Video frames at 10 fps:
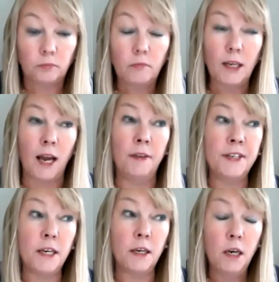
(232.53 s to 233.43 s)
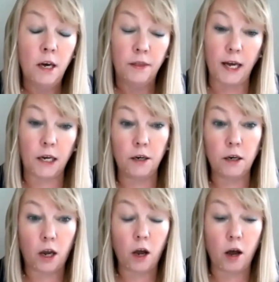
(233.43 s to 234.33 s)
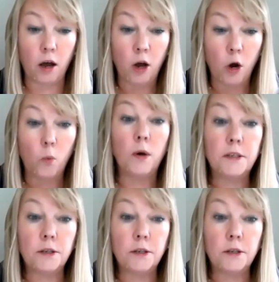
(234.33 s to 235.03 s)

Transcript: And that can occur 1